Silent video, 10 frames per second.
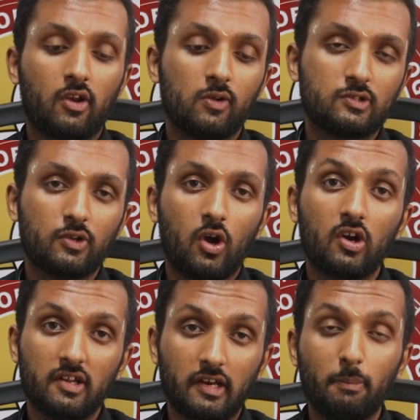can also
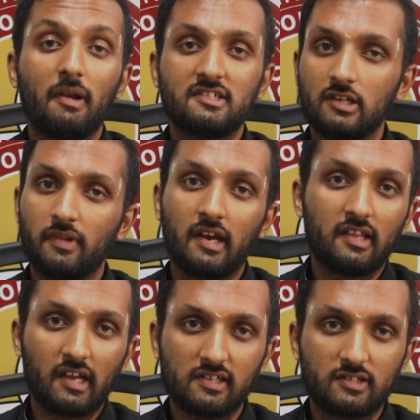not replace it with
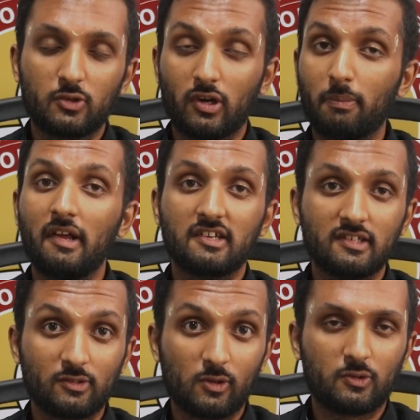anything else. So
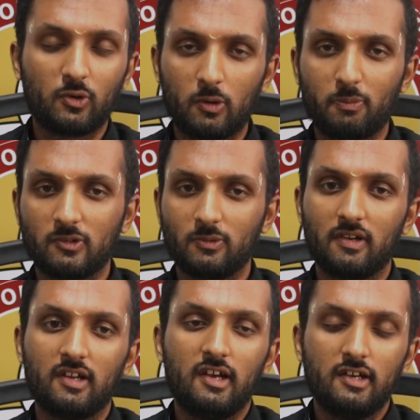replication is also not possible.